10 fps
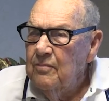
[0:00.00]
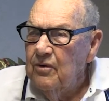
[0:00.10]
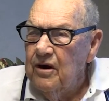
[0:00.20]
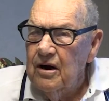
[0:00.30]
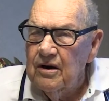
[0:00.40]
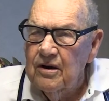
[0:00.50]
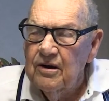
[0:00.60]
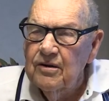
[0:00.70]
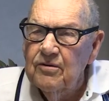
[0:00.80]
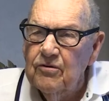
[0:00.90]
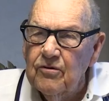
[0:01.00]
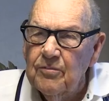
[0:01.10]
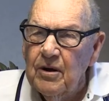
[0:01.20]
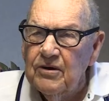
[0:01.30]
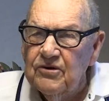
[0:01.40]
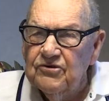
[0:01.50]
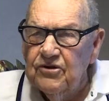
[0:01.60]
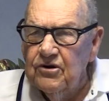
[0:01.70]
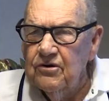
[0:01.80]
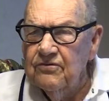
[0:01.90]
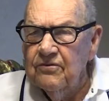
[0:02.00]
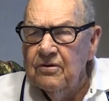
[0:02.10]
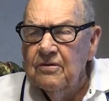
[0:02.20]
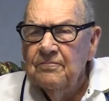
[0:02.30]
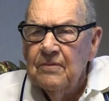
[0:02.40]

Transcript: but like I say, it was about the center of,